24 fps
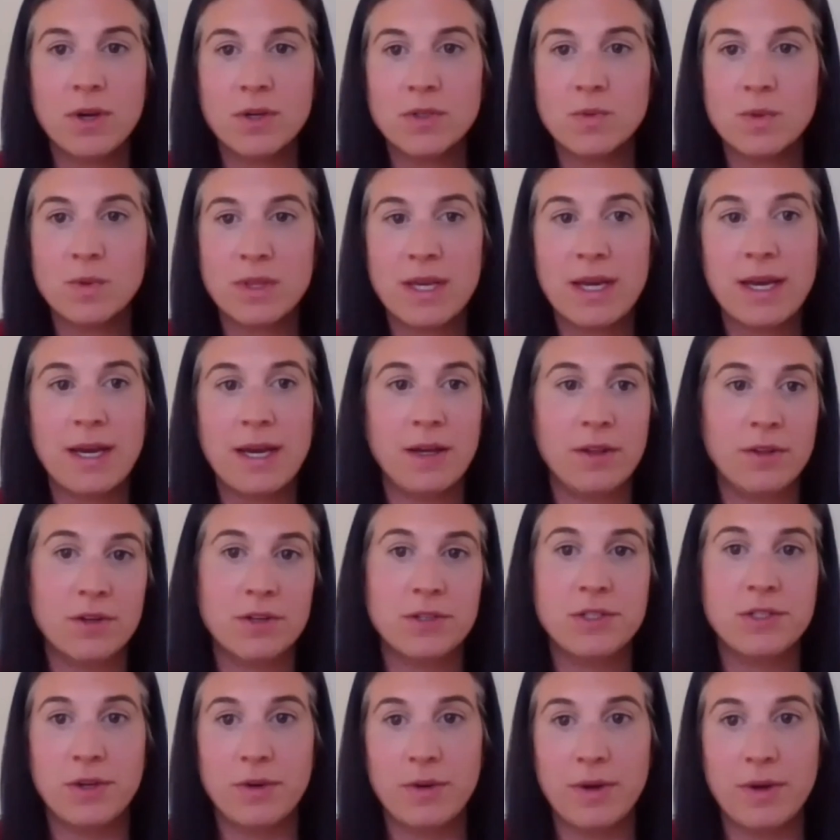who knows what the hell
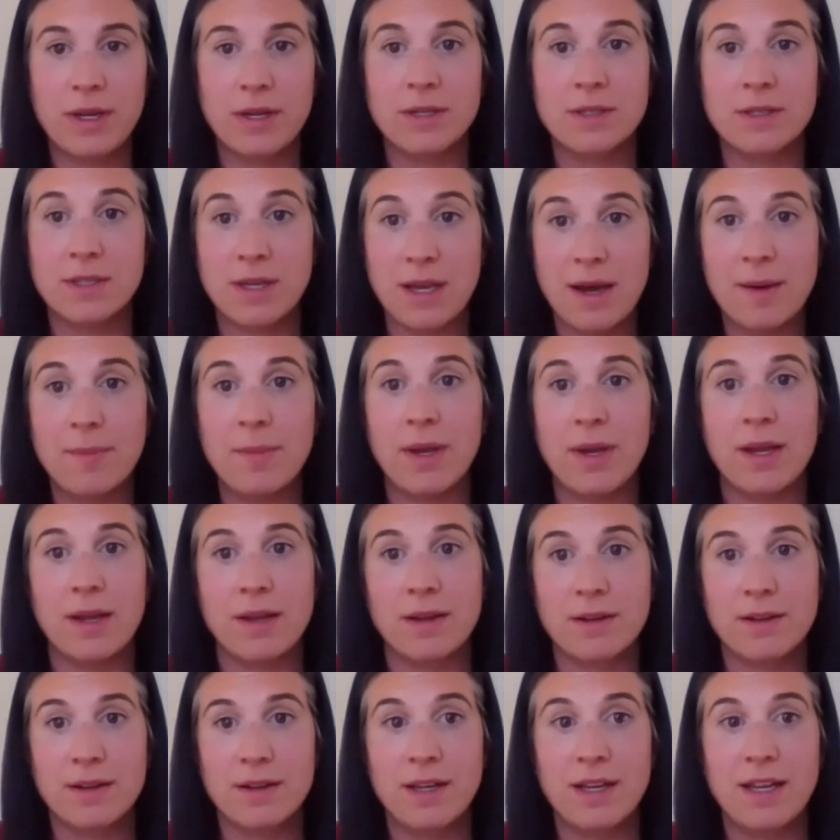they're doing is
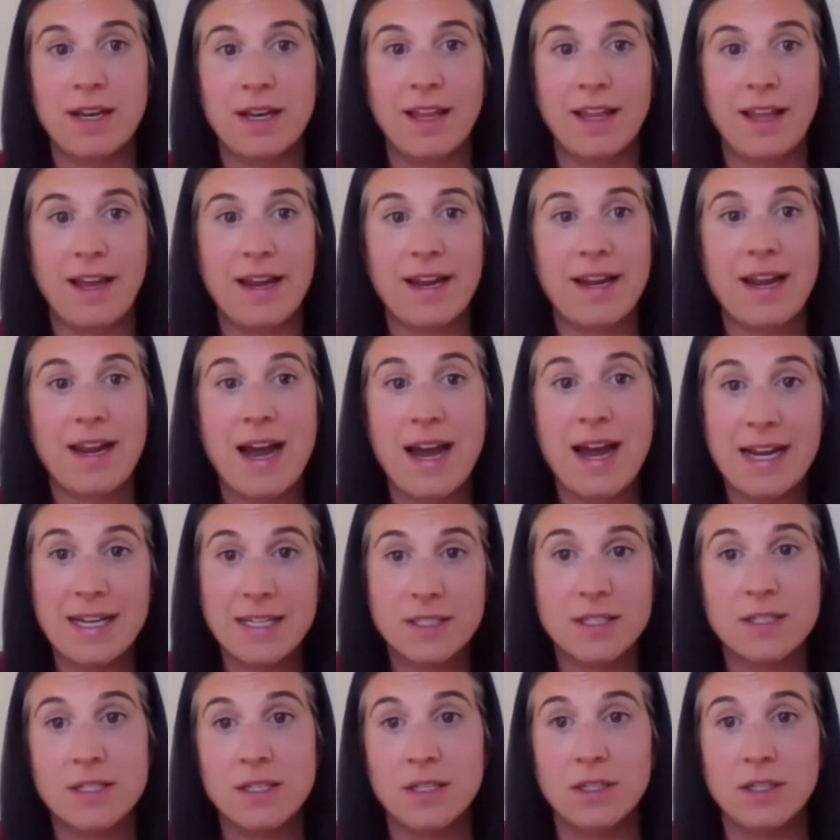coming. And like,
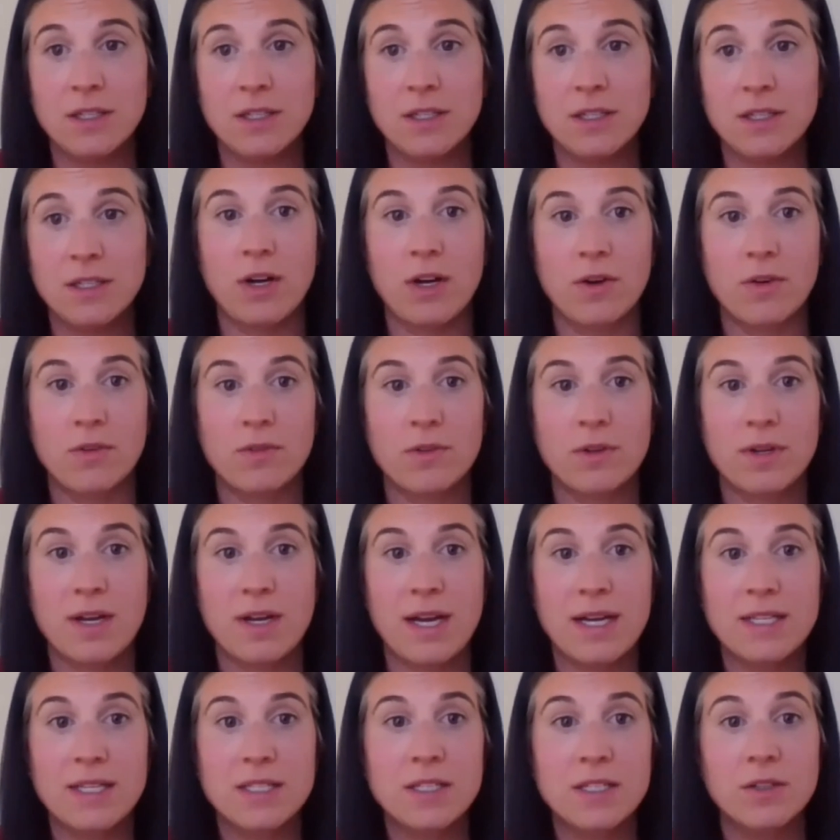I still don't
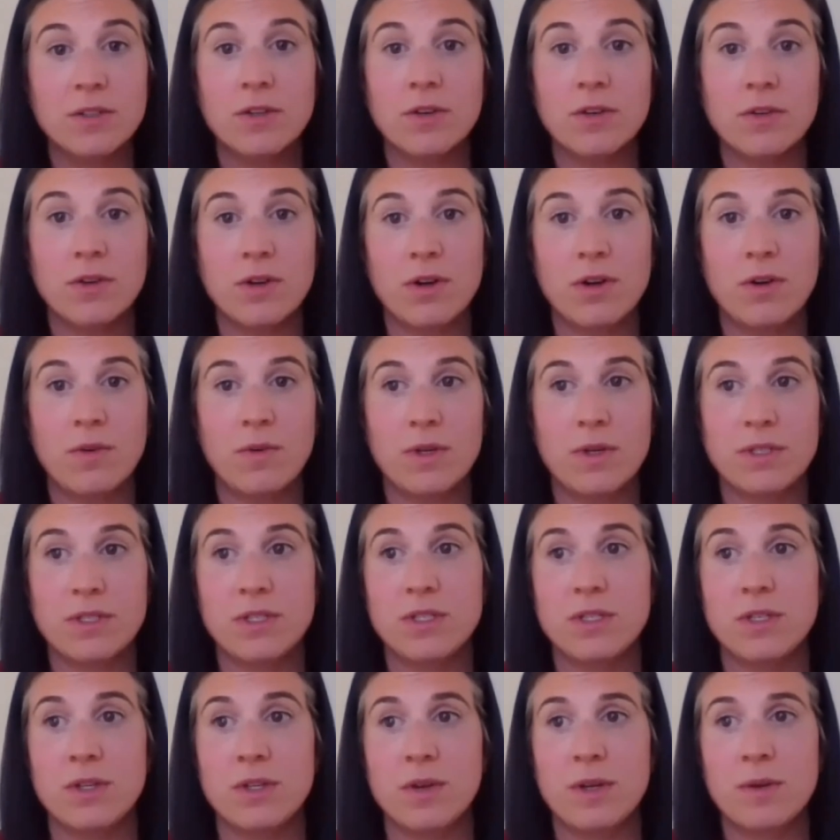know what
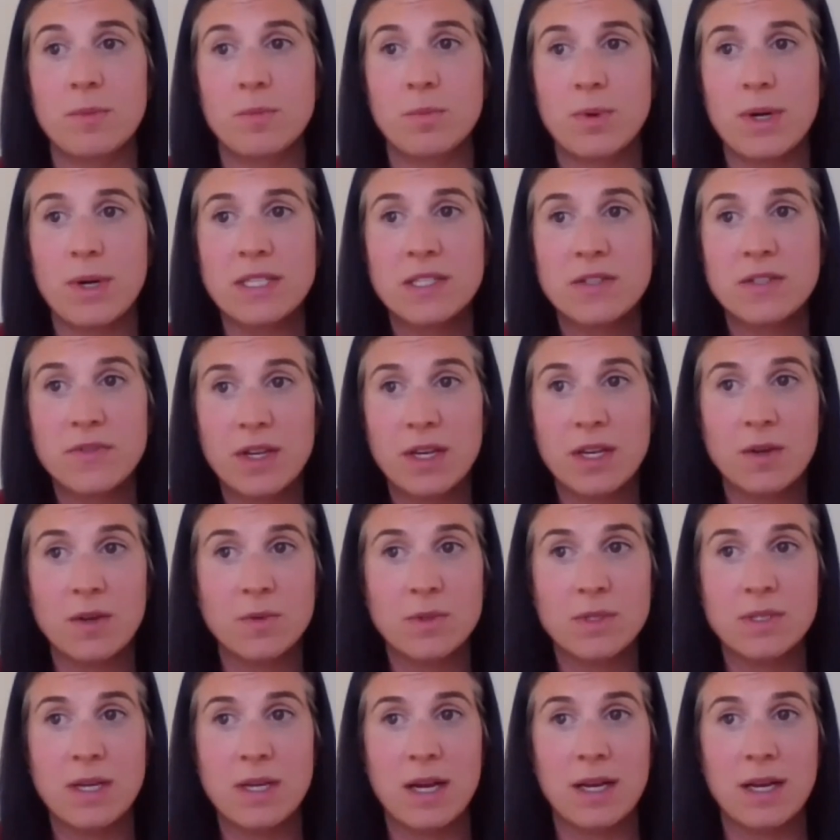to do. And
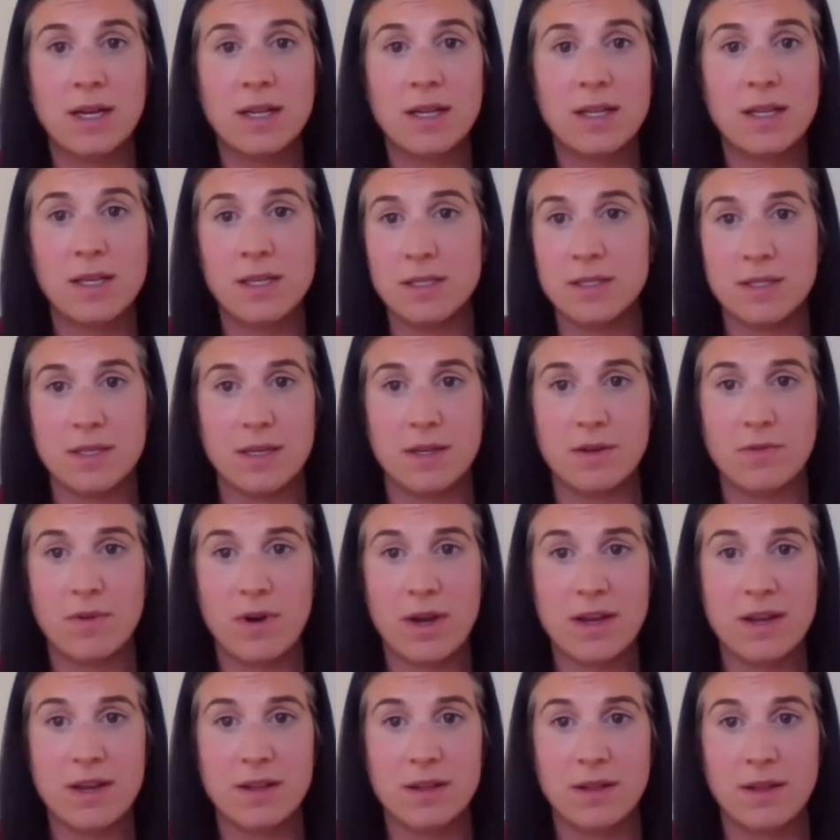breastfeeding was not easy,
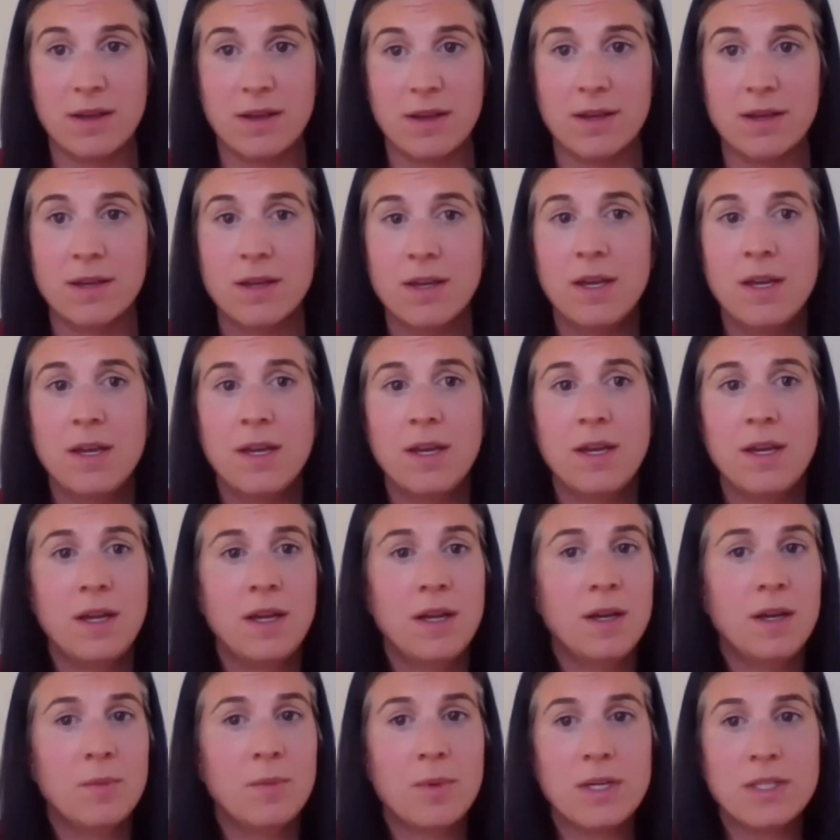right? Like
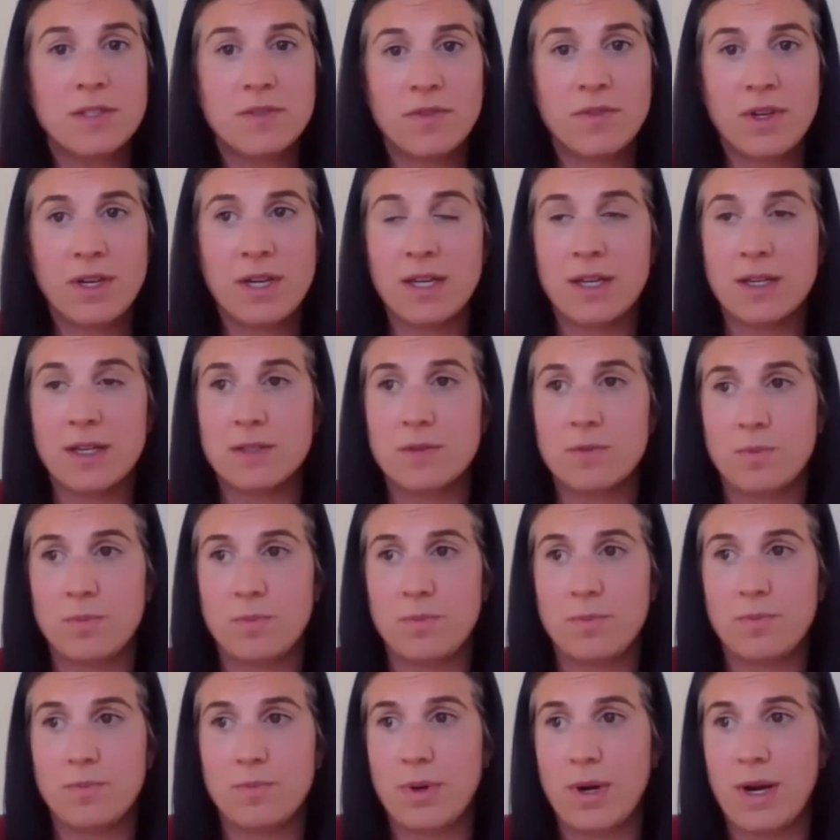breastfeeding is
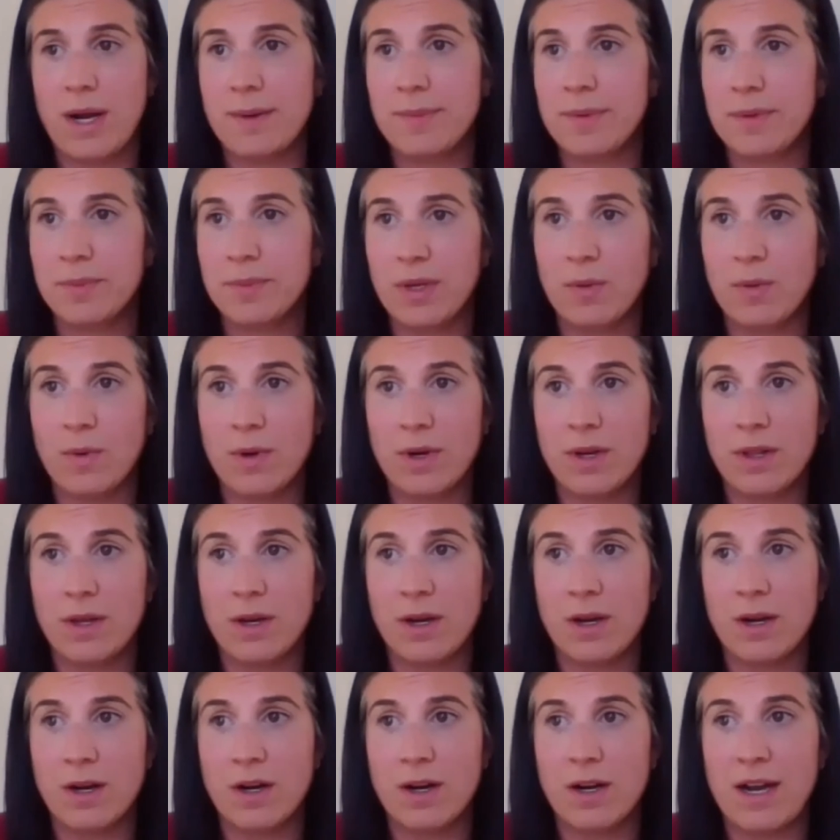probably one of
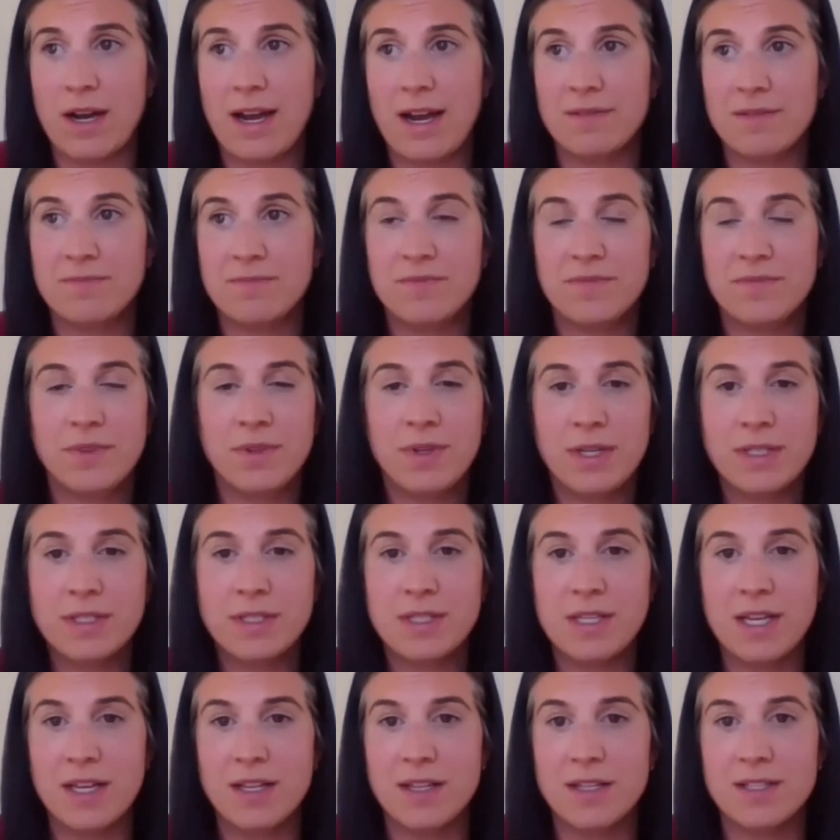the hard, I
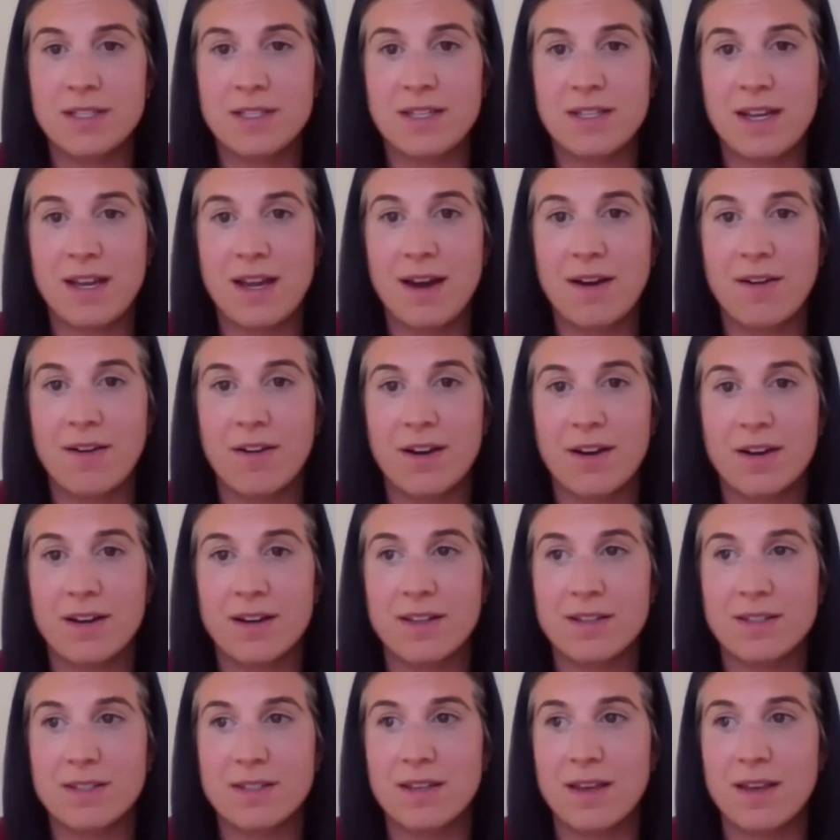say this to
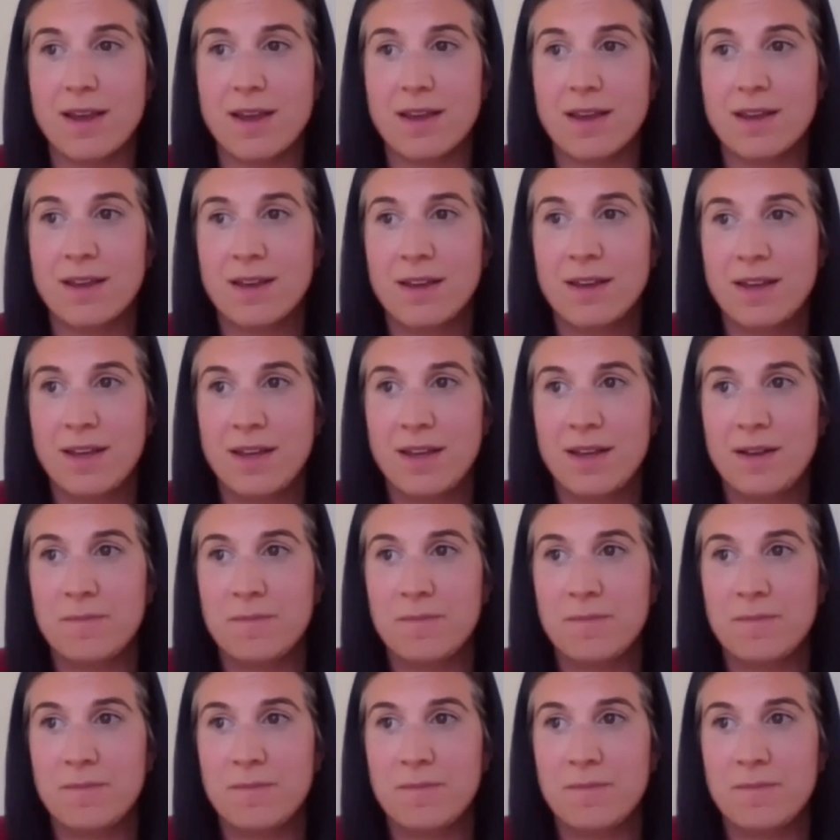Erin, it's like,